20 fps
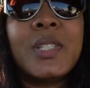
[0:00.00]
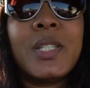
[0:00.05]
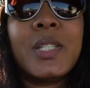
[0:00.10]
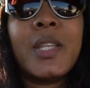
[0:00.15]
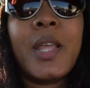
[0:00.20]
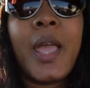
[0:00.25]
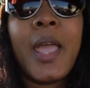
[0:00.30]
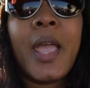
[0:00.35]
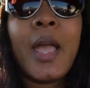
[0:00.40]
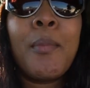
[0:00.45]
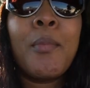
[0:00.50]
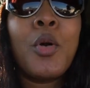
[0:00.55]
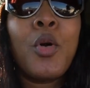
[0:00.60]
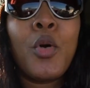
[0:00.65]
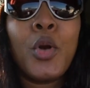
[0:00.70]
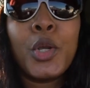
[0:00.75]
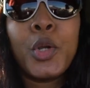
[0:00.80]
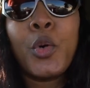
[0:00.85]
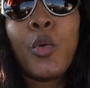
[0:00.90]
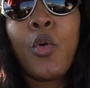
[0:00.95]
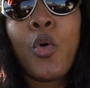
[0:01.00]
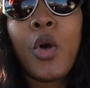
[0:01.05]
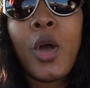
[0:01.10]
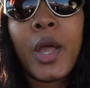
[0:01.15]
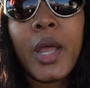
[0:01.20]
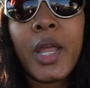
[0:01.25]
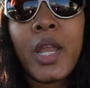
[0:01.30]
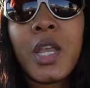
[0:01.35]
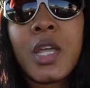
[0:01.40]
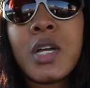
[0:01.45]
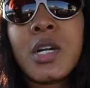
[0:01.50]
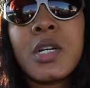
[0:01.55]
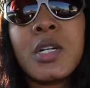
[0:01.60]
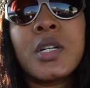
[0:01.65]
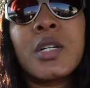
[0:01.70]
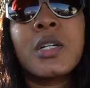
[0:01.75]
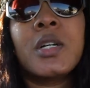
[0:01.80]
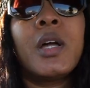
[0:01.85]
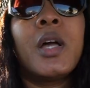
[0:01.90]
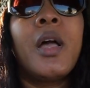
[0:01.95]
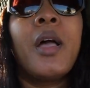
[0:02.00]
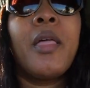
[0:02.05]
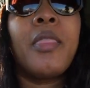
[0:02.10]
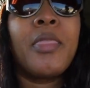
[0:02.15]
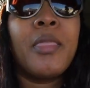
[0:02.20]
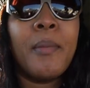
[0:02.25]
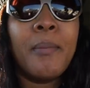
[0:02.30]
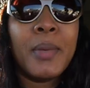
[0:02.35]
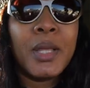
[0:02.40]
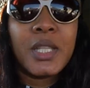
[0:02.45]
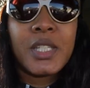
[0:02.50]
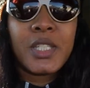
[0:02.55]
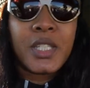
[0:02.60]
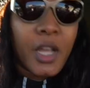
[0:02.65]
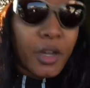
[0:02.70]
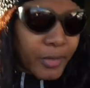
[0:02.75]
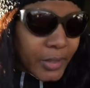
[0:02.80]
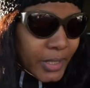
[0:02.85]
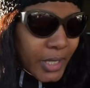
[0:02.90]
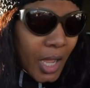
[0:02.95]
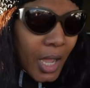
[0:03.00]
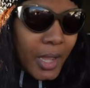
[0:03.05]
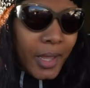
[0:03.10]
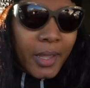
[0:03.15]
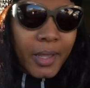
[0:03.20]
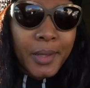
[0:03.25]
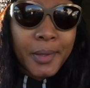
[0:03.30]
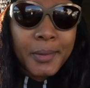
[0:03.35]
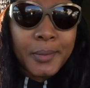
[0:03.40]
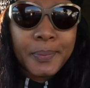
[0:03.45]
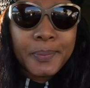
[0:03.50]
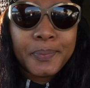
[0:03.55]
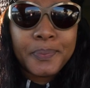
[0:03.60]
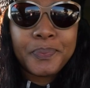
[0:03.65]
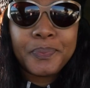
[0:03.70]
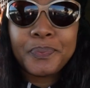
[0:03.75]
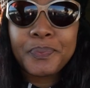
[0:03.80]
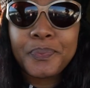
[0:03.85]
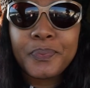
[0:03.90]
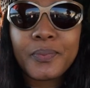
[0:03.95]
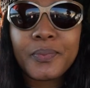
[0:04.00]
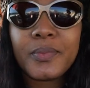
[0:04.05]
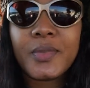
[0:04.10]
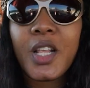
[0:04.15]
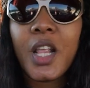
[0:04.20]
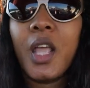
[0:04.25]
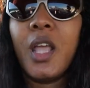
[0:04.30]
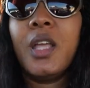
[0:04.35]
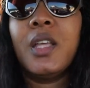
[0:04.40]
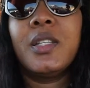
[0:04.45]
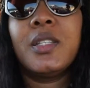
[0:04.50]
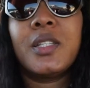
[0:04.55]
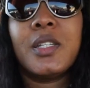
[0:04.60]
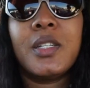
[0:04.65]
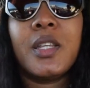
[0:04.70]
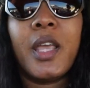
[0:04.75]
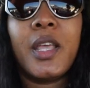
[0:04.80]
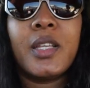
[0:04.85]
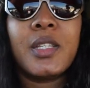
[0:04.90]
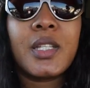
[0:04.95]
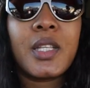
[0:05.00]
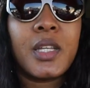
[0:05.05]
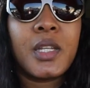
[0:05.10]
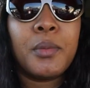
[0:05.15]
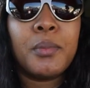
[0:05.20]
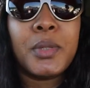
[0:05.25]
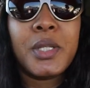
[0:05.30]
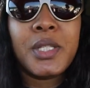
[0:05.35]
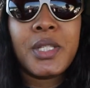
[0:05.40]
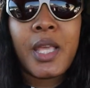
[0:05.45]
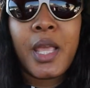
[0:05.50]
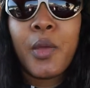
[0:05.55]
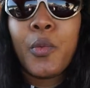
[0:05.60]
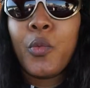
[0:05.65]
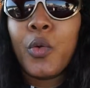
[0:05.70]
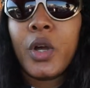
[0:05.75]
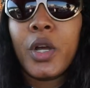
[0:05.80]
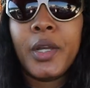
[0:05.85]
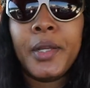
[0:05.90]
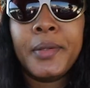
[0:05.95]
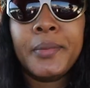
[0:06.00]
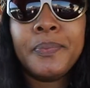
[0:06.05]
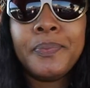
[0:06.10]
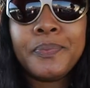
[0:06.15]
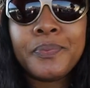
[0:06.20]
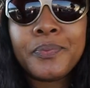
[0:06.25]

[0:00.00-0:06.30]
today I'm going on the military diet. Today is going to be day one.